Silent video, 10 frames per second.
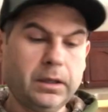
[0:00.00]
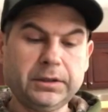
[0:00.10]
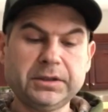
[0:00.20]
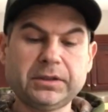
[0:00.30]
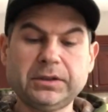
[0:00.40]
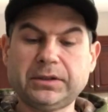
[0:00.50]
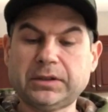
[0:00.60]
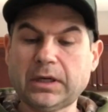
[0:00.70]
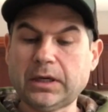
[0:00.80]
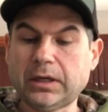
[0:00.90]
This is
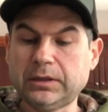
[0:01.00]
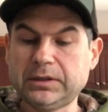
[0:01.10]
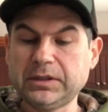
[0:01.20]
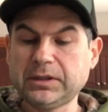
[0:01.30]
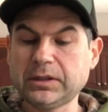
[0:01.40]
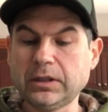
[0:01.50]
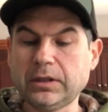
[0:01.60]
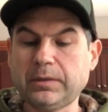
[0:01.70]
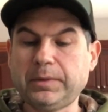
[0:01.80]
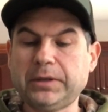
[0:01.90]
a
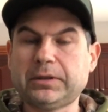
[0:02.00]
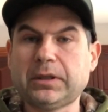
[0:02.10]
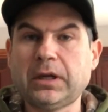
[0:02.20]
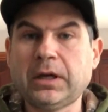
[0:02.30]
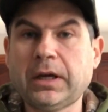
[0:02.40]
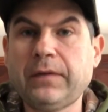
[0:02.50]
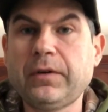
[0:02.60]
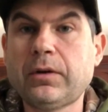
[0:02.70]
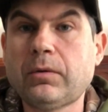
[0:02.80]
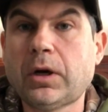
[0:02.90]
little bit a
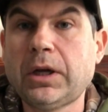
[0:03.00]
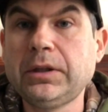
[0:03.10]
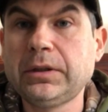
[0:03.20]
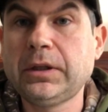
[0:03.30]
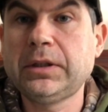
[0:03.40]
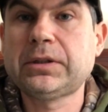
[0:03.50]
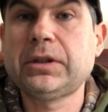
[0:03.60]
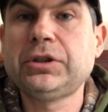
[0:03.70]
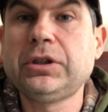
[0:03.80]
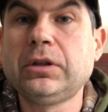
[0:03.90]
heavier rod. It's
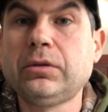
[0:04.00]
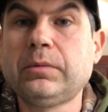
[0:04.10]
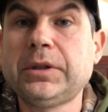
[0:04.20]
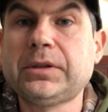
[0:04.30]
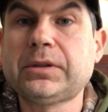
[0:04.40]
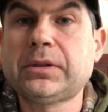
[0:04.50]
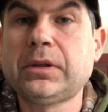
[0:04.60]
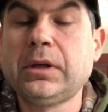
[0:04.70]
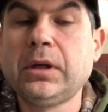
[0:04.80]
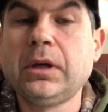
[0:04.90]
a G Loomis
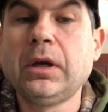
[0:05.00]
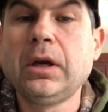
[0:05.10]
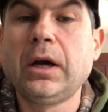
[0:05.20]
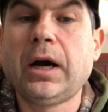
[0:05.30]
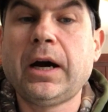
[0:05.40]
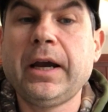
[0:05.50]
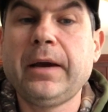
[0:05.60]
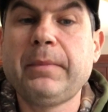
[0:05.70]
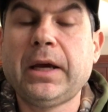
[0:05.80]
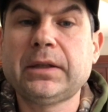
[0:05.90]

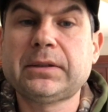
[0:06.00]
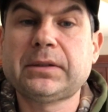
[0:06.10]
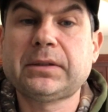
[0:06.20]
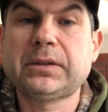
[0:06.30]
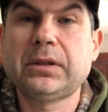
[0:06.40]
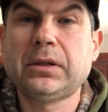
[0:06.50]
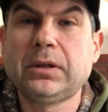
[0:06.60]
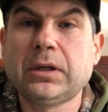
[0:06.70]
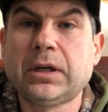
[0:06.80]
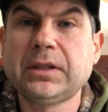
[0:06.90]
IMX
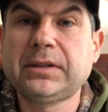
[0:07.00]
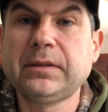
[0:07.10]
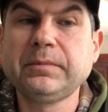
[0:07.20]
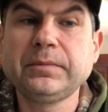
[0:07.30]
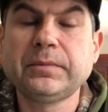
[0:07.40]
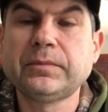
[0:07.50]
Custom,